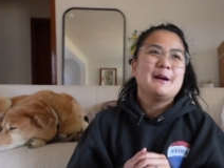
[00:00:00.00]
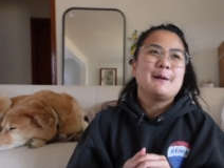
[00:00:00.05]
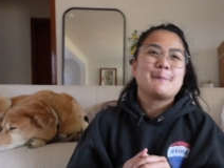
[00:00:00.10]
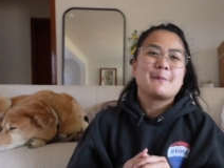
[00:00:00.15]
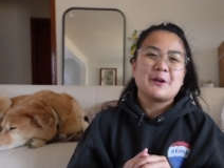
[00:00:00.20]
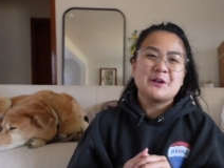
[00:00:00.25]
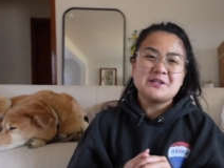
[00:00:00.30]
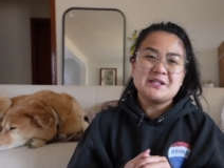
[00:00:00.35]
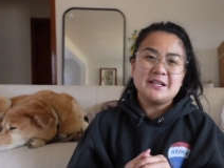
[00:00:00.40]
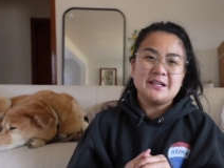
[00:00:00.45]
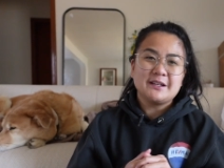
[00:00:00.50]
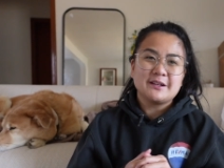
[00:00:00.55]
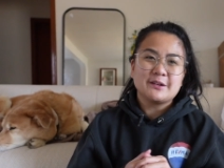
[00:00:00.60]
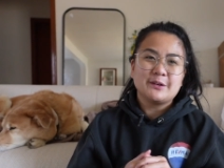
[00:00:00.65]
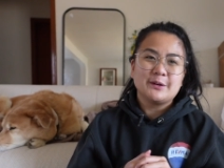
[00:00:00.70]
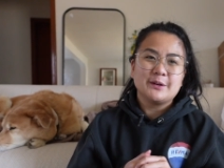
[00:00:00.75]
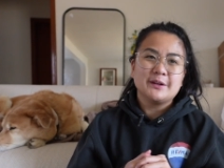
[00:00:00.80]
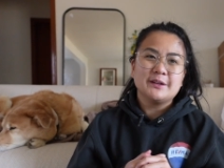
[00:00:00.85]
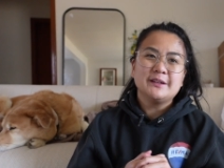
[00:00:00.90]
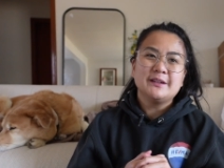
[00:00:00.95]
Protein
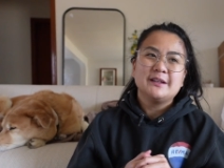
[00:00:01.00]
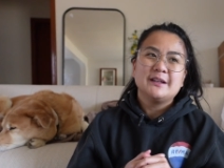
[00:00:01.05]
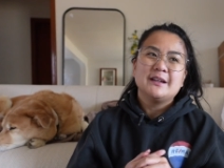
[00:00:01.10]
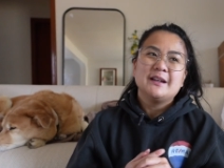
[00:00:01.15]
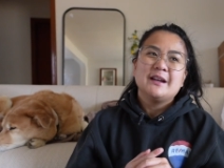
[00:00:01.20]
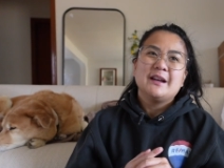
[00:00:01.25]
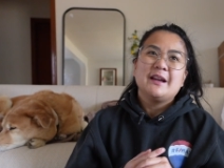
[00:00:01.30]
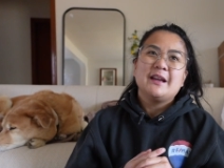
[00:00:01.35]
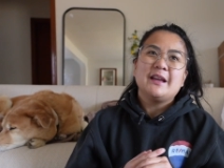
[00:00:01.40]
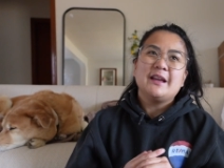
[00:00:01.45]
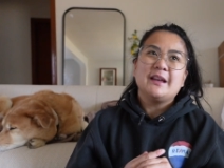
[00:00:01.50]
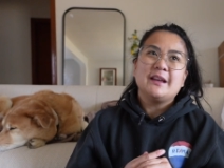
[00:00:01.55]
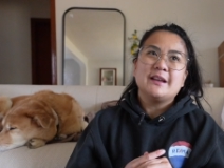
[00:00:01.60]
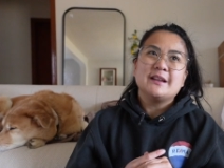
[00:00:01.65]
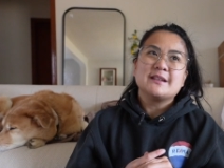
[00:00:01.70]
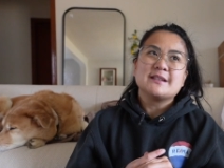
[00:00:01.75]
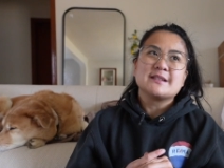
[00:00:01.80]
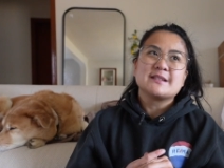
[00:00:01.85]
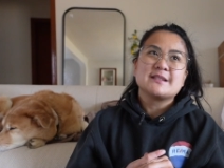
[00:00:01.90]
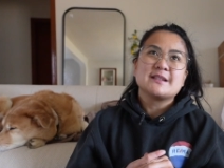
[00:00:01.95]
goal
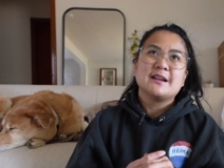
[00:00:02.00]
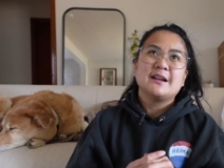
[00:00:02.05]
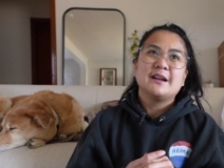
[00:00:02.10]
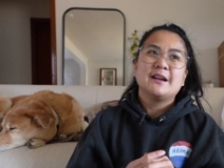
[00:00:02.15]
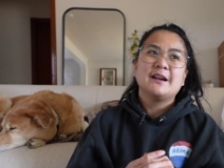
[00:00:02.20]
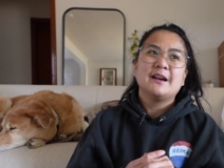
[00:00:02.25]
is